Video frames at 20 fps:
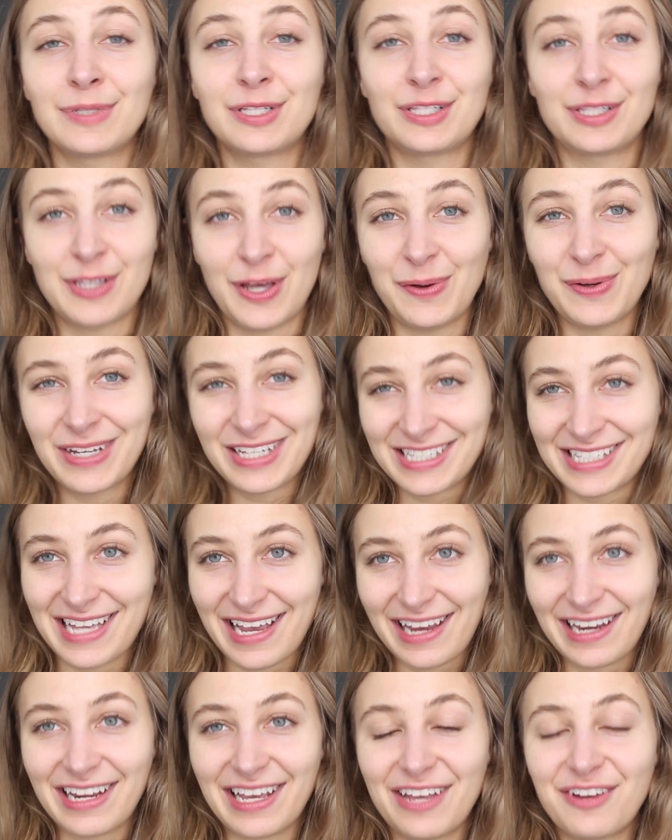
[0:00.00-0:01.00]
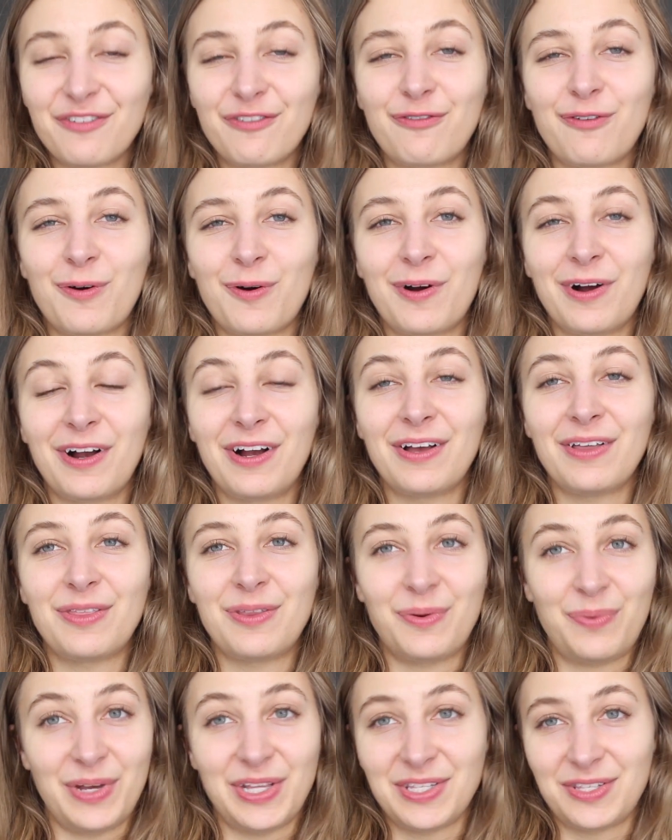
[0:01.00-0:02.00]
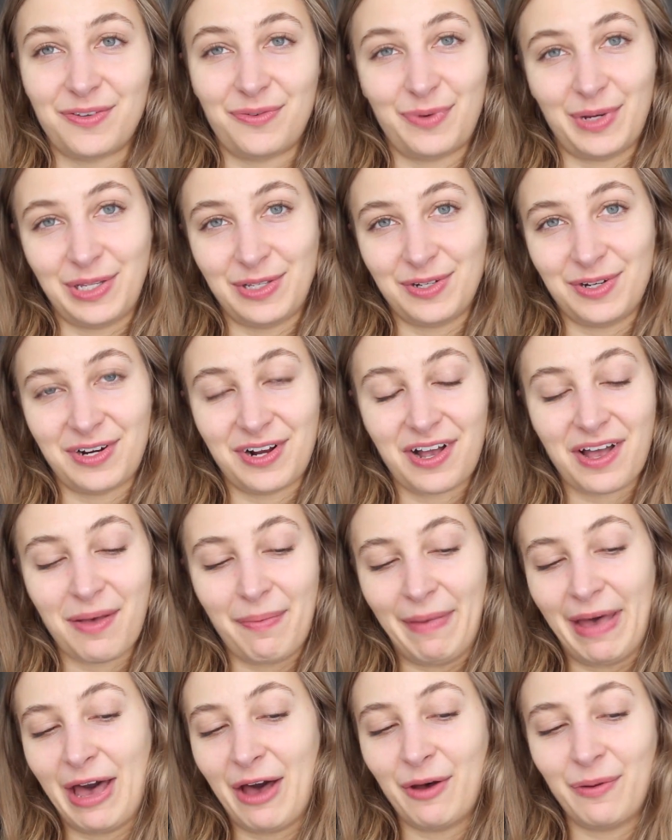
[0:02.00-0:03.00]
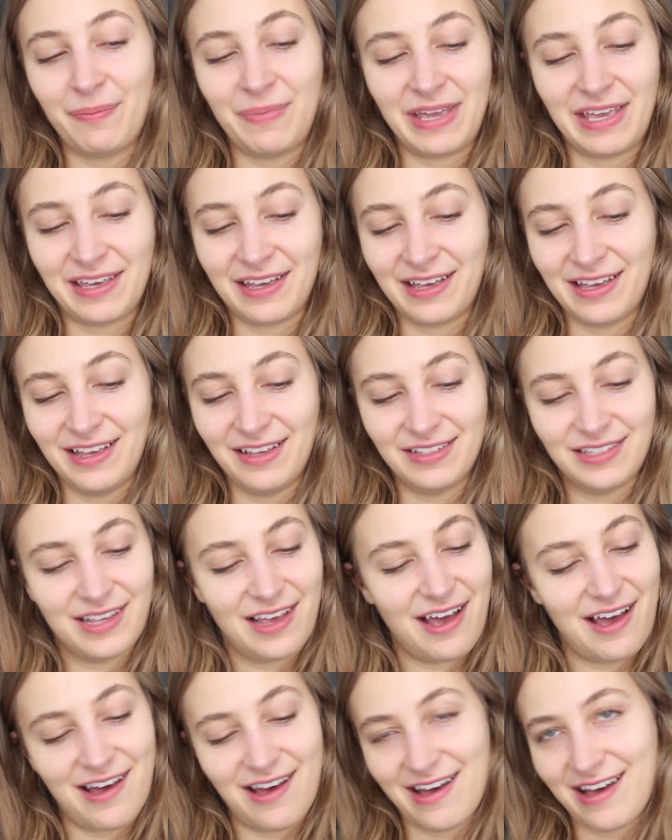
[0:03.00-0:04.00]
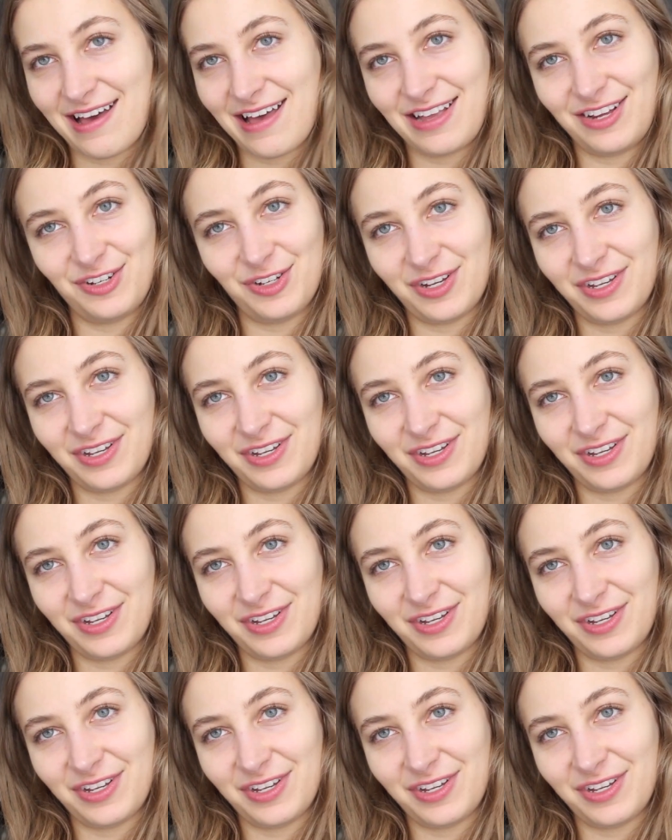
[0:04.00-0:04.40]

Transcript: so excited for The Winds of Winter to come out because I